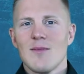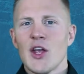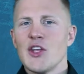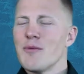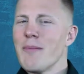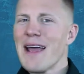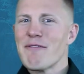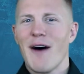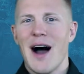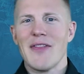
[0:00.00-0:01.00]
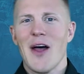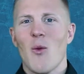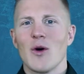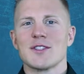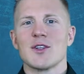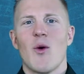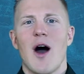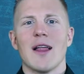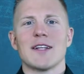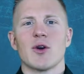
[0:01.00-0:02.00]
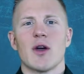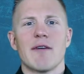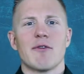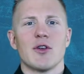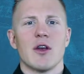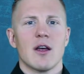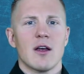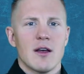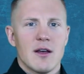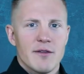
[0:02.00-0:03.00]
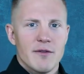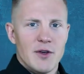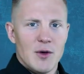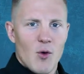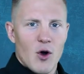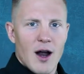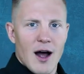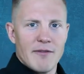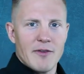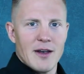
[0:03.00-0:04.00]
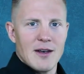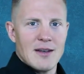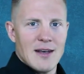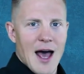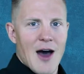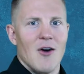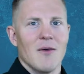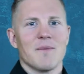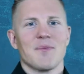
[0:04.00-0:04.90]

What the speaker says: You may find that once in a while it's okay for you to feel more confident now.